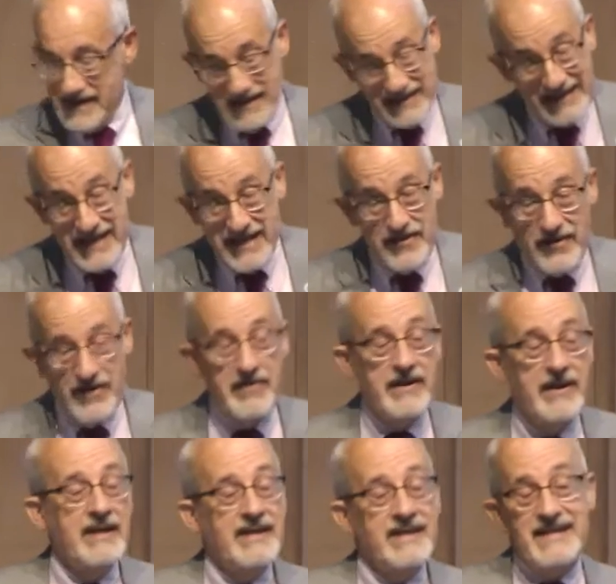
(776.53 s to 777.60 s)
leader
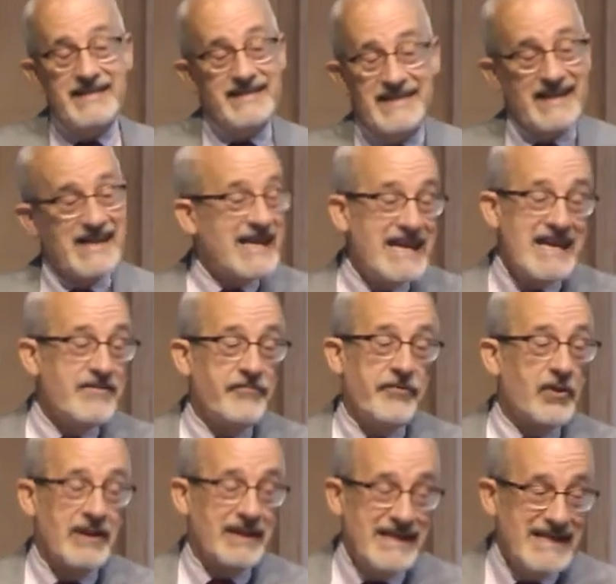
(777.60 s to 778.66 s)
is
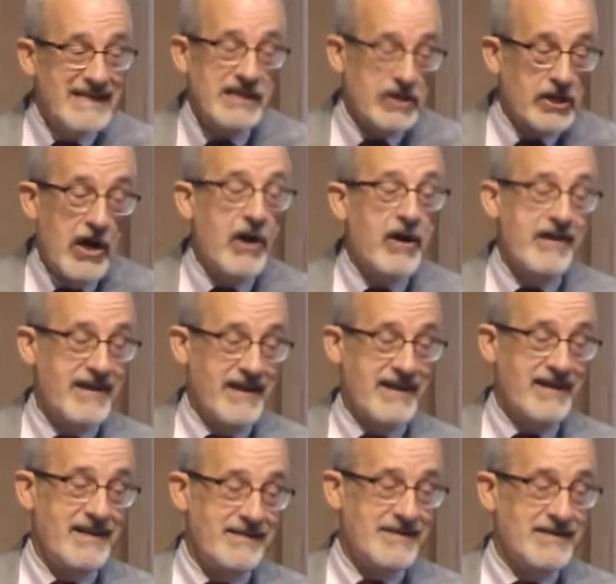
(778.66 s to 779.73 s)
evil
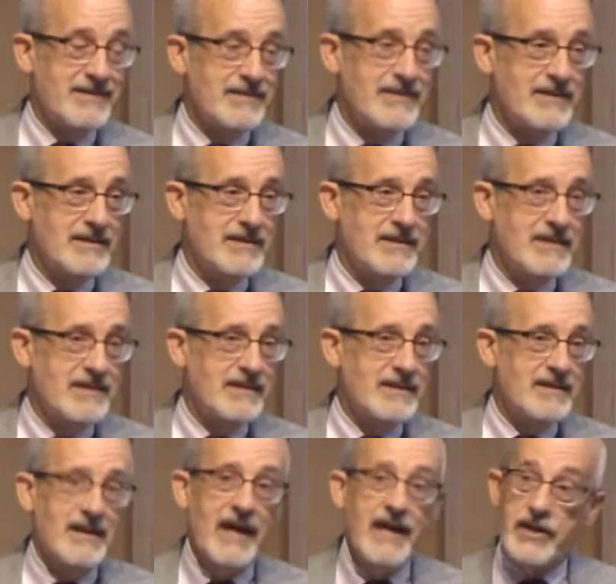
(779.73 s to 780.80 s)
incarnate,
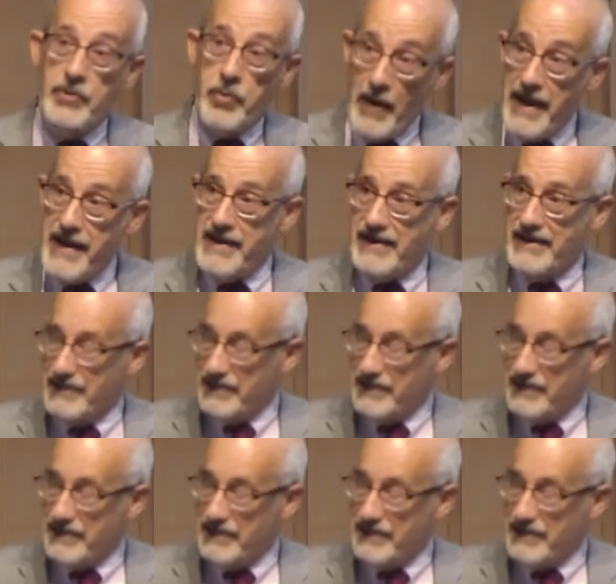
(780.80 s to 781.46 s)
I quake.